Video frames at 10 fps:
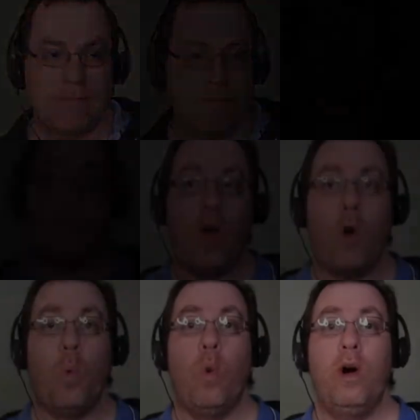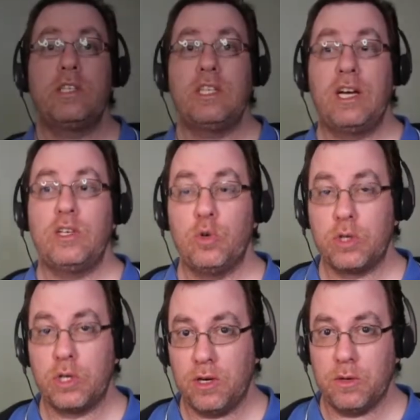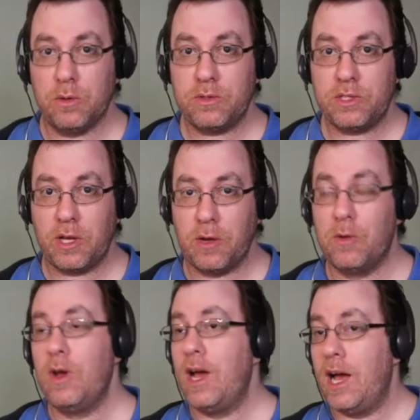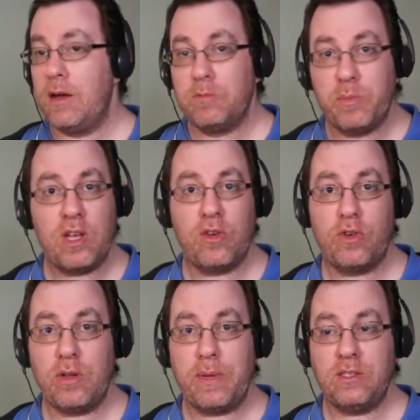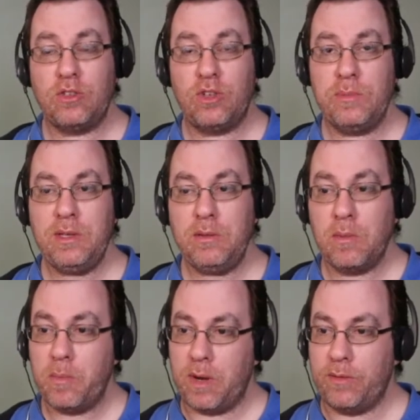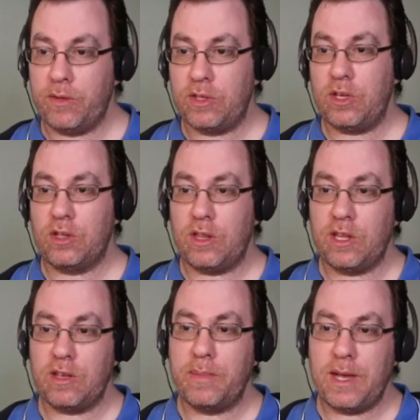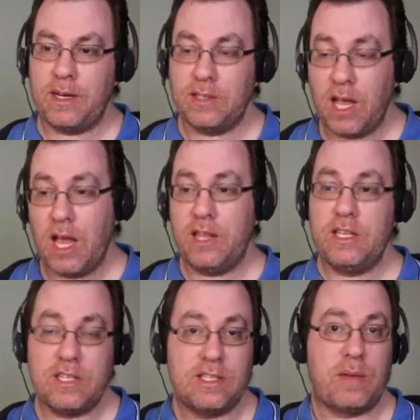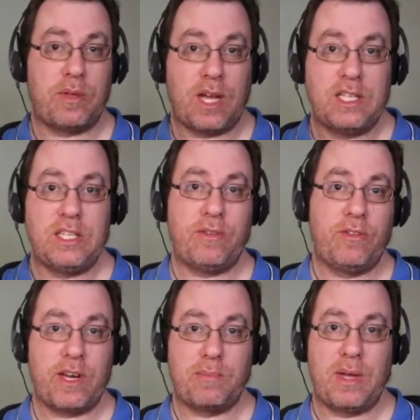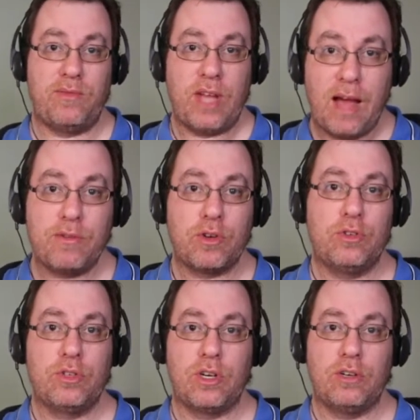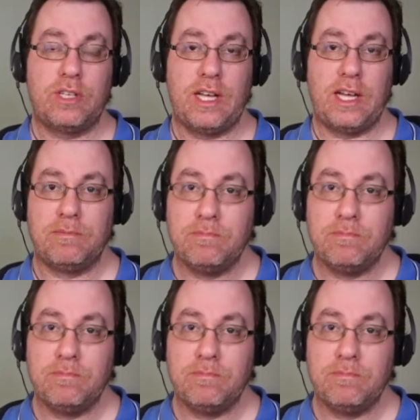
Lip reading: Now, what are your goals? So you may already been streaming, but if you certainly think about it, this is something I definitely recommend. If you haven't got your goals down,